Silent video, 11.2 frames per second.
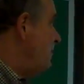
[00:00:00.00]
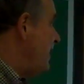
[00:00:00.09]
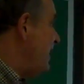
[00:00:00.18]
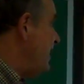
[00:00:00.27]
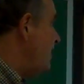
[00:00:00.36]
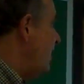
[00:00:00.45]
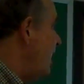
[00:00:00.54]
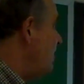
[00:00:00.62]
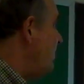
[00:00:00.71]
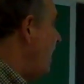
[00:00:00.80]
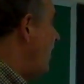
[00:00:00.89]
made
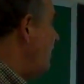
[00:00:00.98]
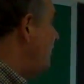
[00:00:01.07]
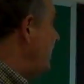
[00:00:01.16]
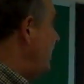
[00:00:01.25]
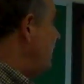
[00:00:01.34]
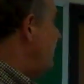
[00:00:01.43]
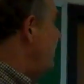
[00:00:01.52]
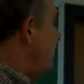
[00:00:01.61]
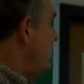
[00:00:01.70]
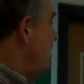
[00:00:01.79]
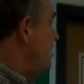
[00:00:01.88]
up of the
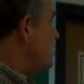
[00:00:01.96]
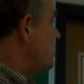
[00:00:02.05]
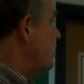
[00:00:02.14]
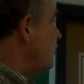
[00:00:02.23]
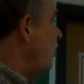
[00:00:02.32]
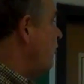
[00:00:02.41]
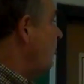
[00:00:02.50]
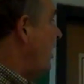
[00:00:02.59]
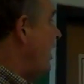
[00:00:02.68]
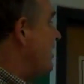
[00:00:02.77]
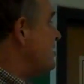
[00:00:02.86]

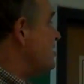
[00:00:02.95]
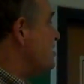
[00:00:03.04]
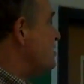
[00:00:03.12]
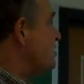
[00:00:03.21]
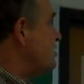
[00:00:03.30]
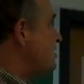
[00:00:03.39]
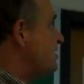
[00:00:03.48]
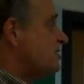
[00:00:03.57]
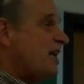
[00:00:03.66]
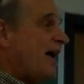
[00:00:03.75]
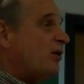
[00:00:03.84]
centrophoblast,
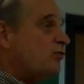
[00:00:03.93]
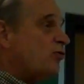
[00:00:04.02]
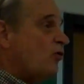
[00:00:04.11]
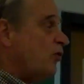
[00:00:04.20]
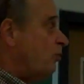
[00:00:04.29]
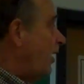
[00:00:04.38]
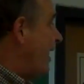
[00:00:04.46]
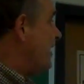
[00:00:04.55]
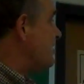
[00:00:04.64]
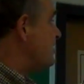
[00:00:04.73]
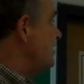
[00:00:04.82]

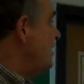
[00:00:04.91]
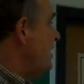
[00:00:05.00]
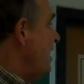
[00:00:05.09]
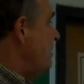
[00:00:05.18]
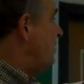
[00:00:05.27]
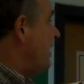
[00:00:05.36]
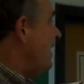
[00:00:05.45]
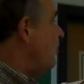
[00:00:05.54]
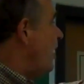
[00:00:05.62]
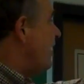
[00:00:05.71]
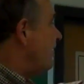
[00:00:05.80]
cytotrophoblast. But
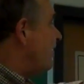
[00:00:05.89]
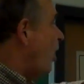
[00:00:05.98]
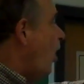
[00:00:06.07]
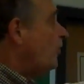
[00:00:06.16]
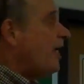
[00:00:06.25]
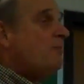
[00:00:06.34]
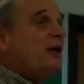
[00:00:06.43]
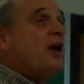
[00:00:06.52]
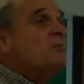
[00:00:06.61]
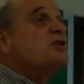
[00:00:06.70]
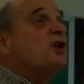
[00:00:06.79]
anyway, all that
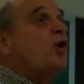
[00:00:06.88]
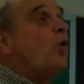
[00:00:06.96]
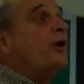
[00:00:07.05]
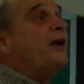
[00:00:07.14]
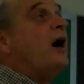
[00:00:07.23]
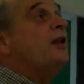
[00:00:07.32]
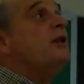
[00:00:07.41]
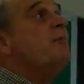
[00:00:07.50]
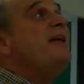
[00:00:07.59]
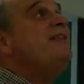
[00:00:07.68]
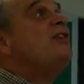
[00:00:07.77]
becomes the chorion.
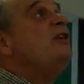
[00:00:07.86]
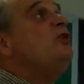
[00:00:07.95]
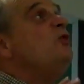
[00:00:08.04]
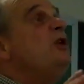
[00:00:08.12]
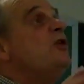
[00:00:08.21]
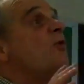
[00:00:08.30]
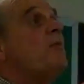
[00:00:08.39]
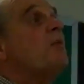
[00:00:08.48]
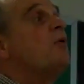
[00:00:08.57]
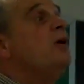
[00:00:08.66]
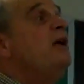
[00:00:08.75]
The main thing you need to
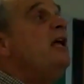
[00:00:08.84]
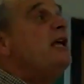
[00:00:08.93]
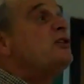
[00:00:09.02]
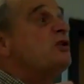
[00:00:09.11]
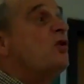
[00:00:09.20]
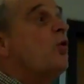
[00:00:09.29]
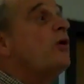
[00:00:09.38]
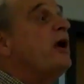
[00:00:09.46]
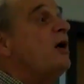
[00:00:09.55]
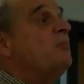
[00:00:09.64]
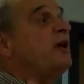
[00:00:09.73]
remember is the
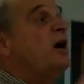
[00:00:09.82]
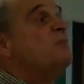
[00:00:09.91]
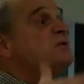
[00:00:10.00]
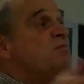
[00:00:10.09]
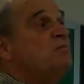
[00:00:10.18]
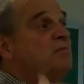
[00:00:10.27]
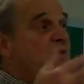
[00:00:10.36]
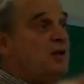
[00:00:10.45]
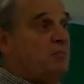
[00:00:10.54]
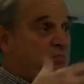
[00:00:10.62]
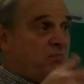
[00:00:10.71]
chorion becomes
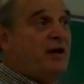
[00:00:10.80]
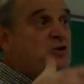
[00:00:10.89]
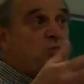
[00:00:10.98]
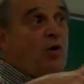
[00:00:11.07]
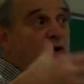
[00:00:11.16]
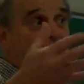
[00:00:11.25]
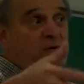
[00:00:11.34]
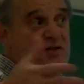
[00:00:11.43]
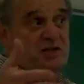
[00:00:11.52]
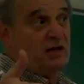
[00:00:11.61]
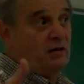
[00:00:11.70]
the major part of the
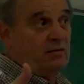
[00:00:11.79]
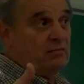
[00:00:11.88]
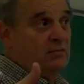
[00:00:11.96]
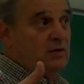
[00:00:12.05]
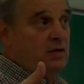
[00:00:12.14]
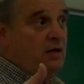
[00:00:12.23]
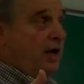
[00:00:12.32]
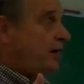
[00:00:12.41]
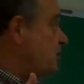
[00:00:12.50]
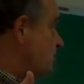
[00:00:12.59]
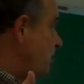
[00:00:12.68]
placenta.
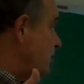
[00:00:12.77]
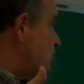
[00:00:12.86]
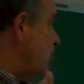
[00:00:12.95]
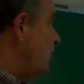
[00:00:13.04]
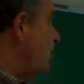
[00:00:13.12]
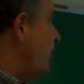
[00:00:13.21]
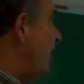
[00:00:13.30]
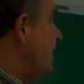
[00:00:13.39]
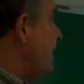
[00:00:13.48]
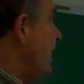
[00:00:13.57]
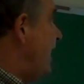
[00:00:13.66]
And just make sure you know
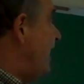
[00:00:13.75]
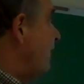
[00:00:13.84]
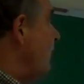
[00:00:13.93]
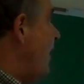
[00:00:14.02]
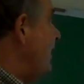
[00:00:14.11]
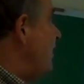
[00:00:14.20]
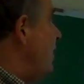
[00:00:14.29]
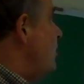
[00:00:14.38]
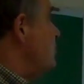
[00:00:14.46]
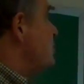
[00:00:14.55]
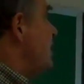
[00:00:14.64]
that. And everybody
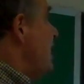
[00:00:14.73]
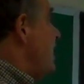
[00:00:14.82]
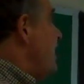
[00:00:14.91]
knows